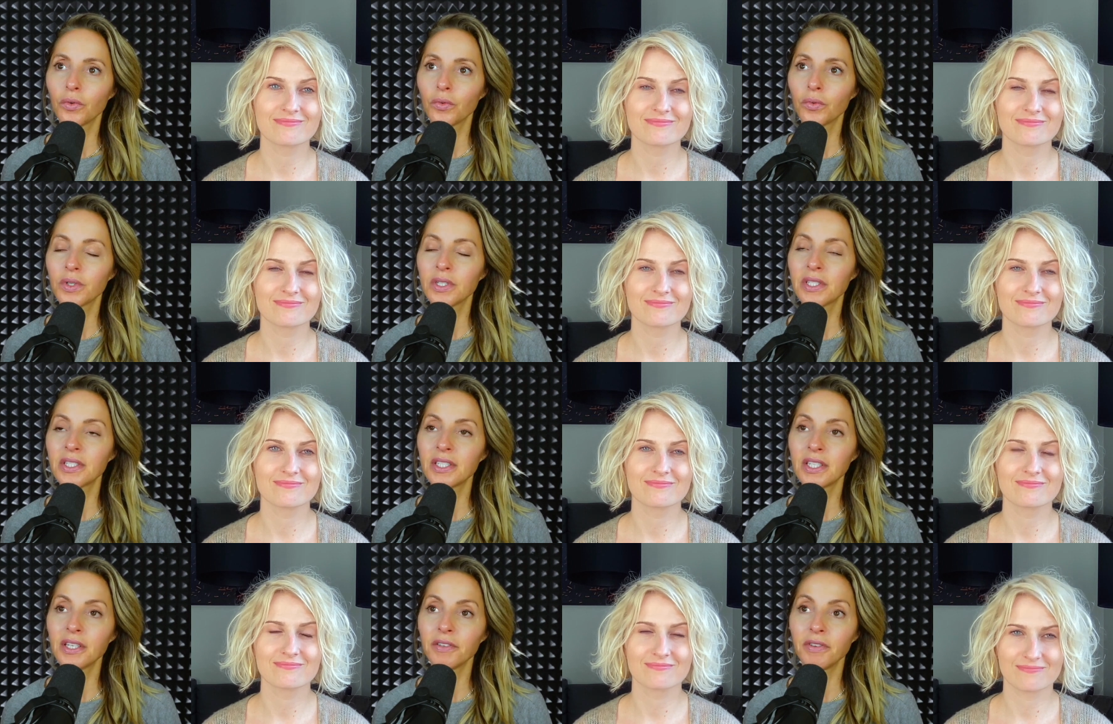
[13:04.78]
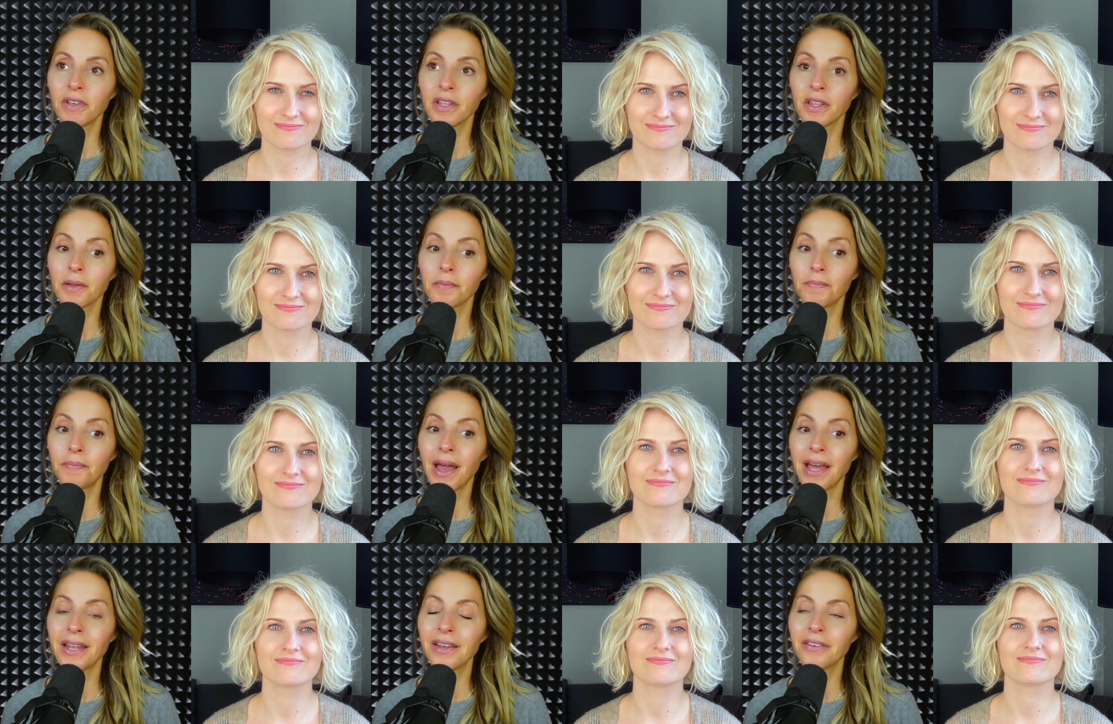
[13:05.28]
Speaker 1: receiving the
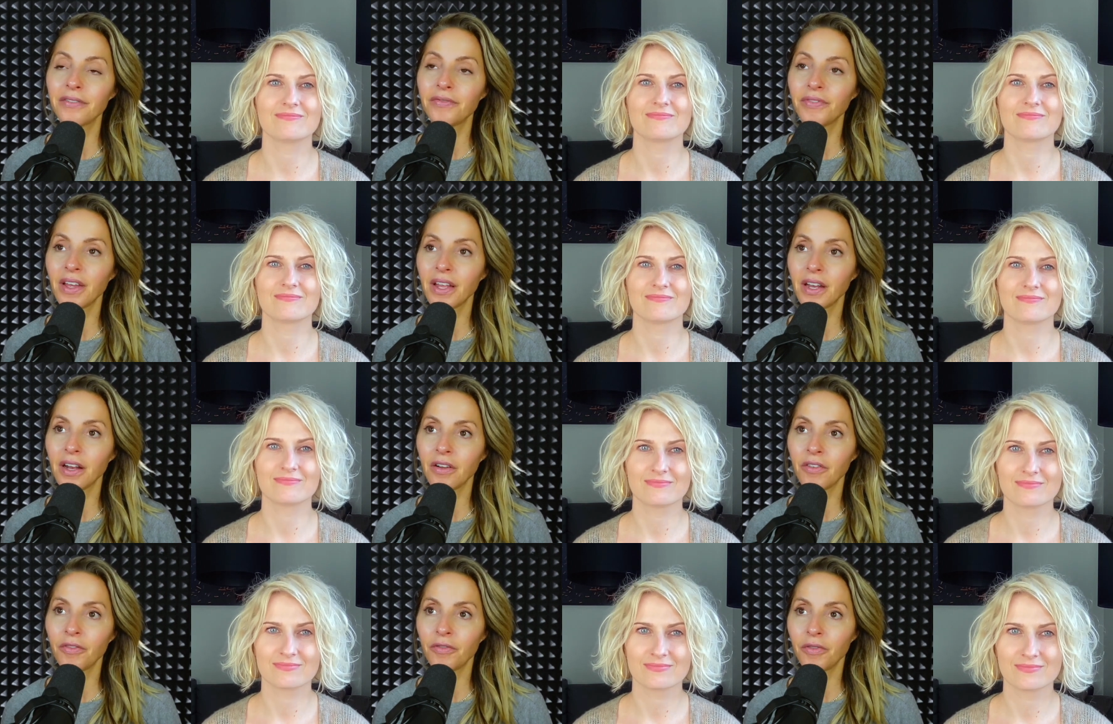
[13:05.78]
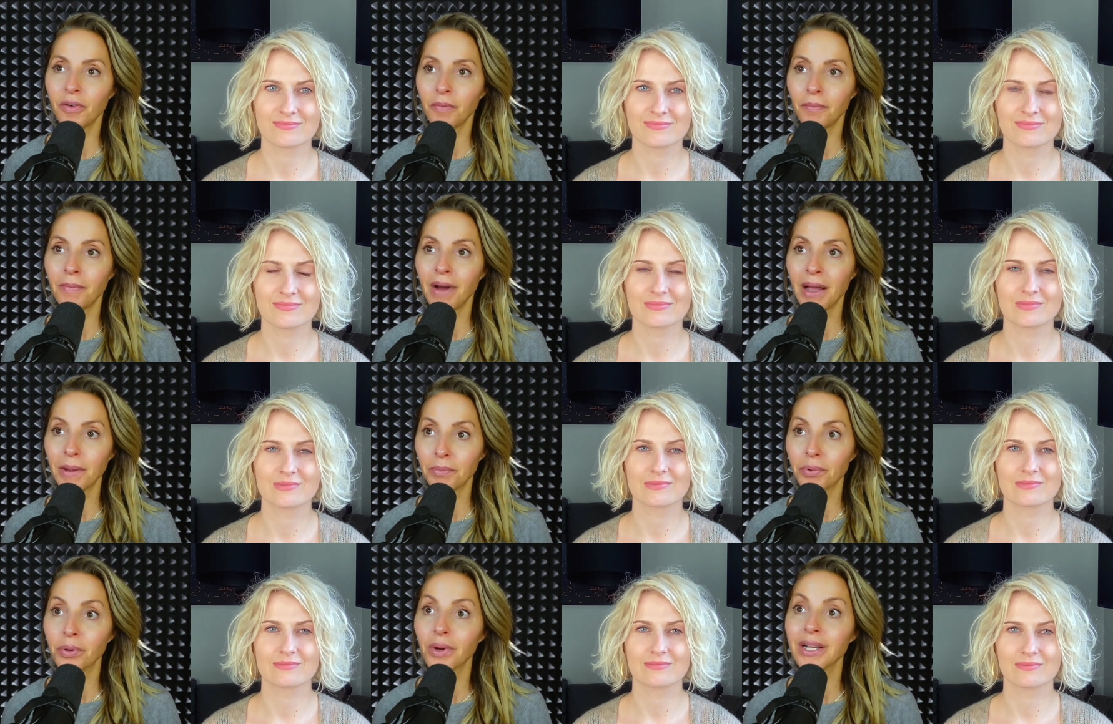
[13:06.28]
benefit of
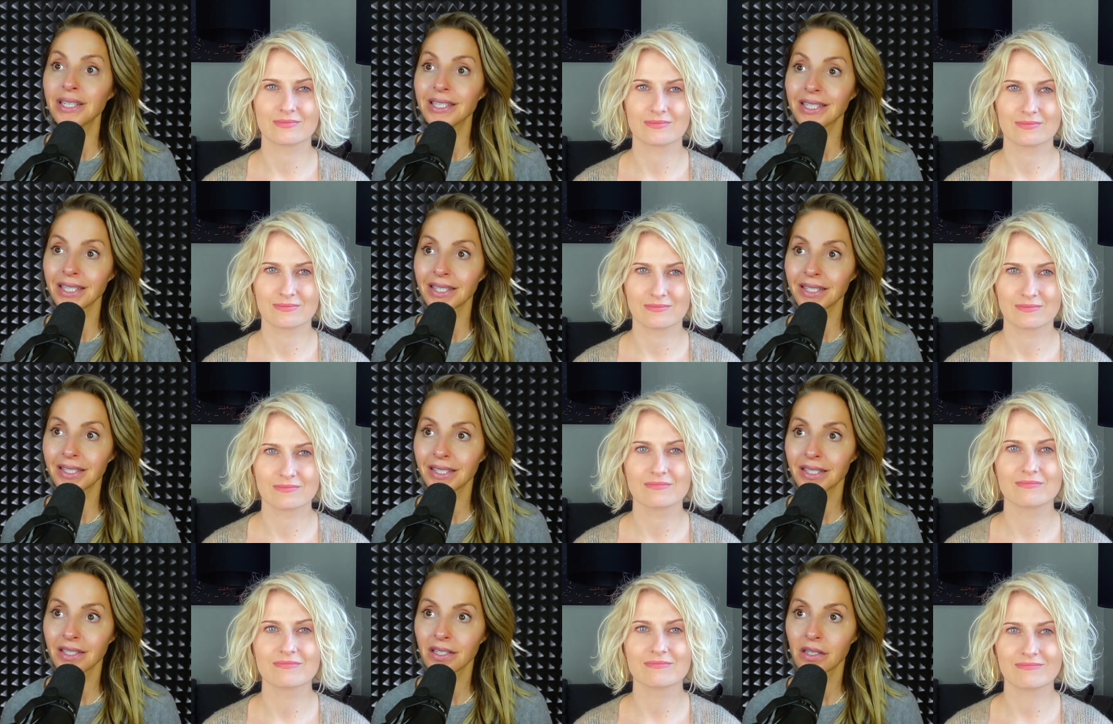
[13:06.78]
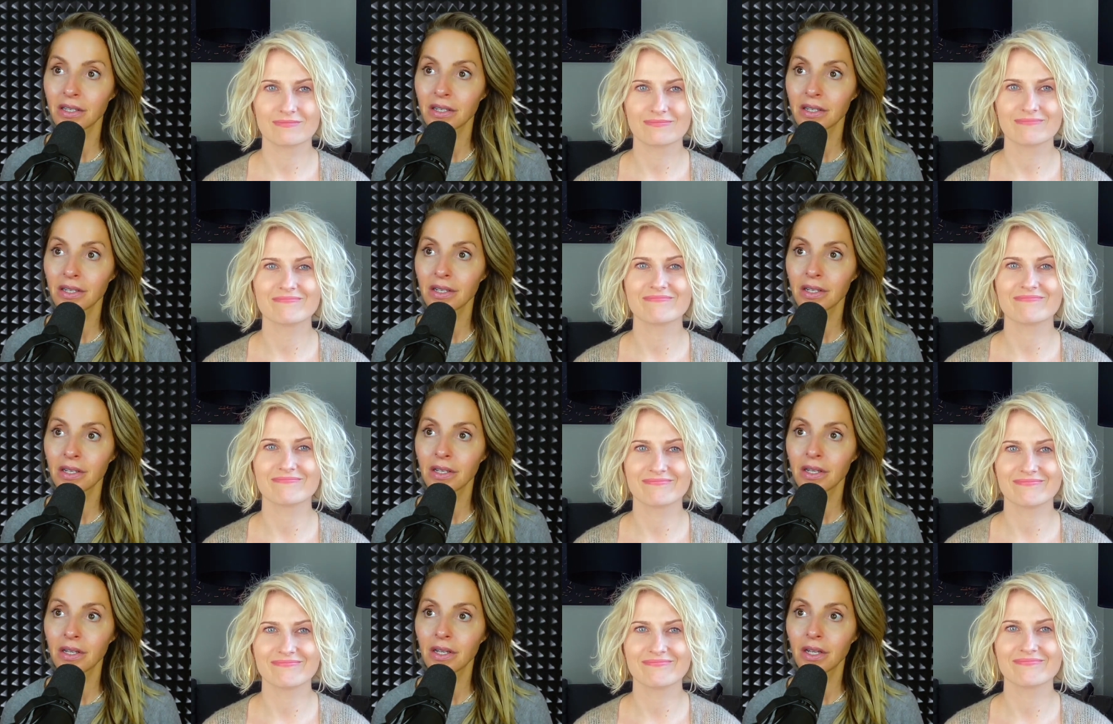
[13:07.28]
my presence.
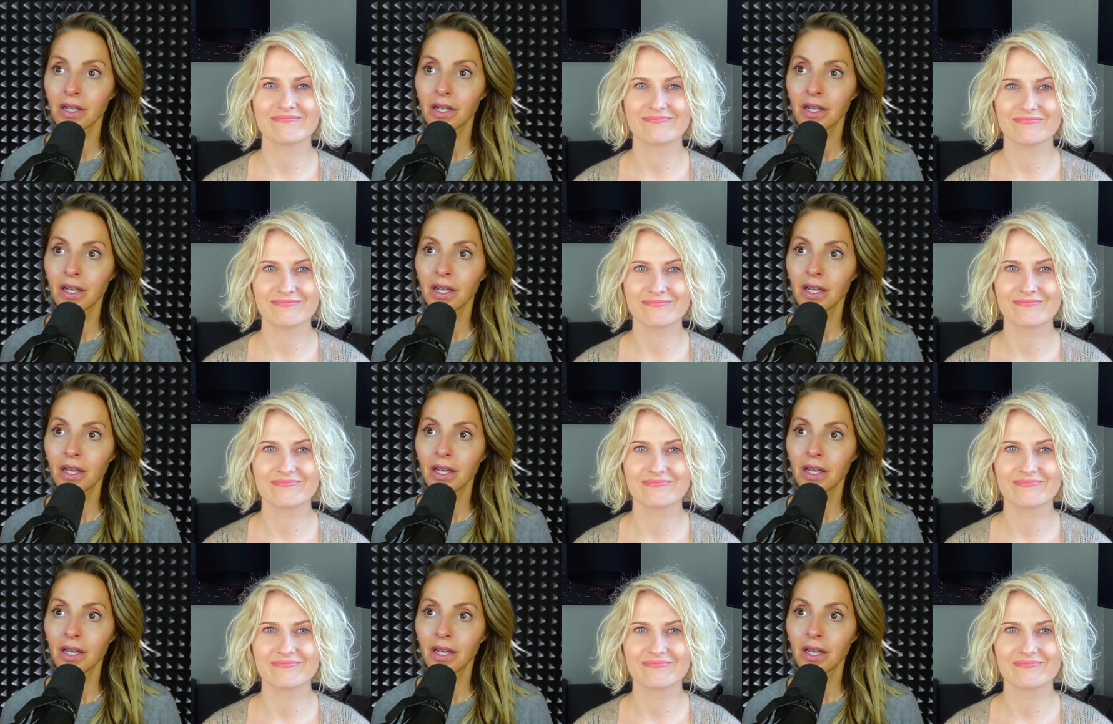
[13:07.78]
Mm-hmm.